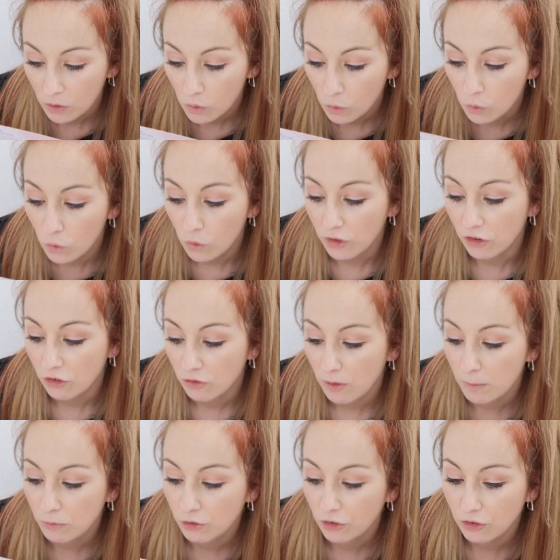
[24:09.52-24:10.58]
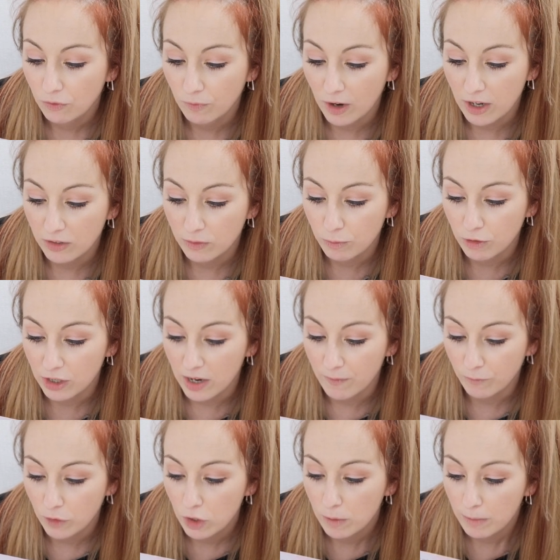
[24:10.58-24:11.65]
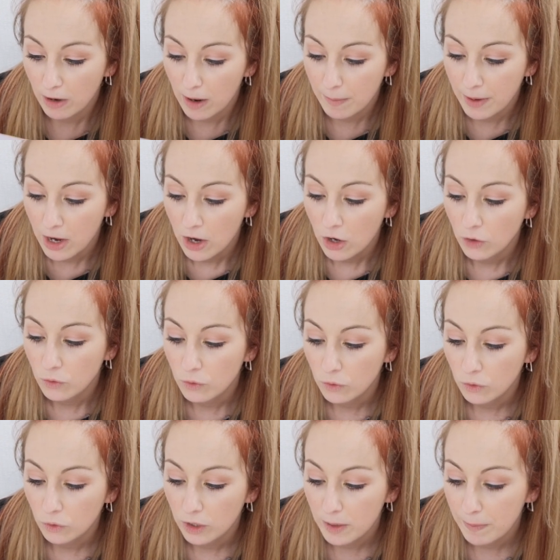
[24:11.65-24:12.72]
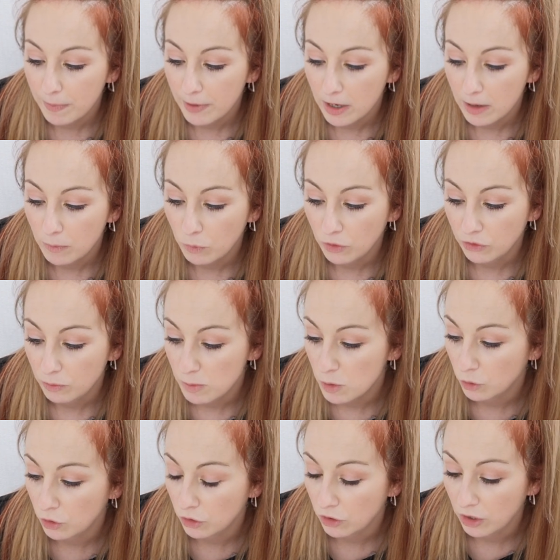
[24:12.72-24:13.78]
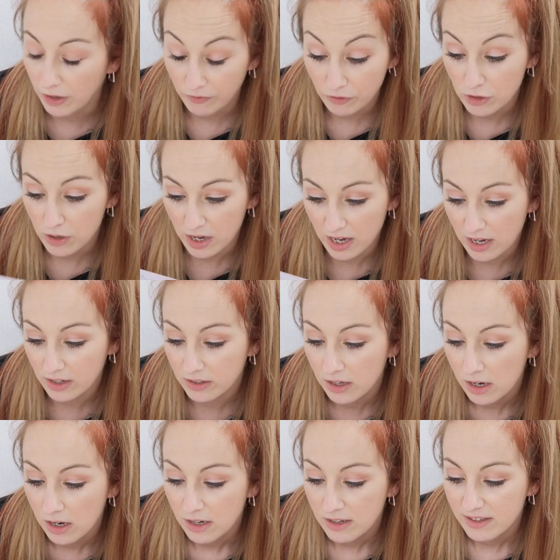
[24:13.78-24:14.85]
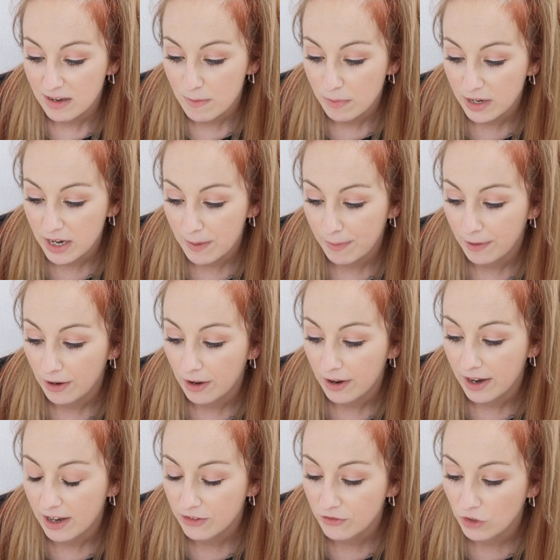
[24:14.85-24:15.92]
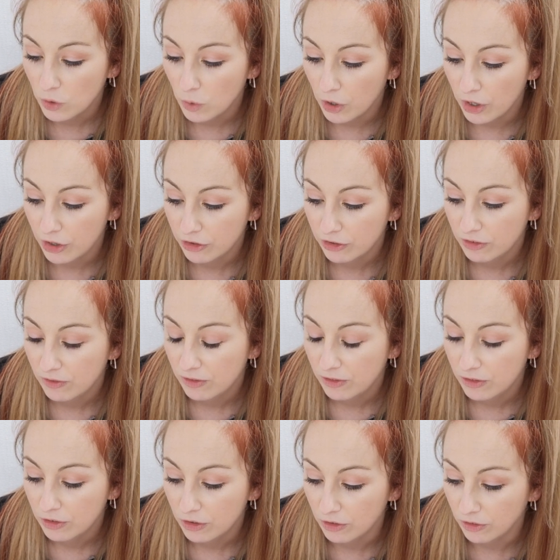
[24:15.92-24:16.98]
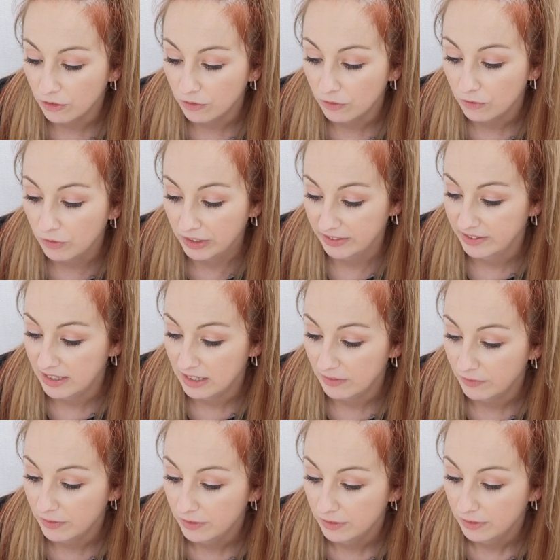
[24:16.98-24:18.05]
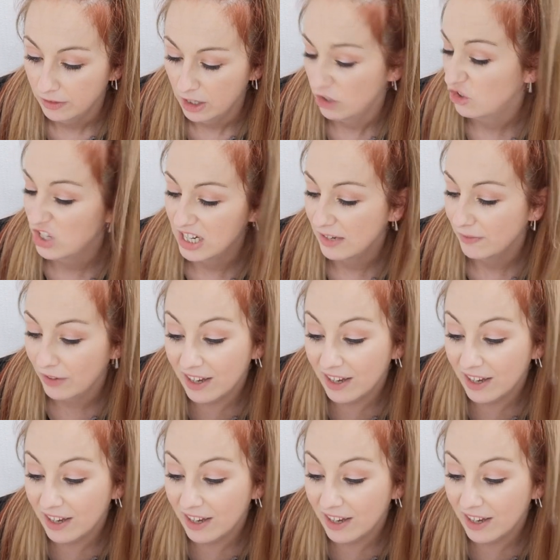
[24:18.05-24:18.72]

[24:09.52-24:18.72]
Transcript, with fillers: Or the sumptuous raspberry and rhubarb, your lip balm will smell good enough to ease. Simply apply as required to receive achieve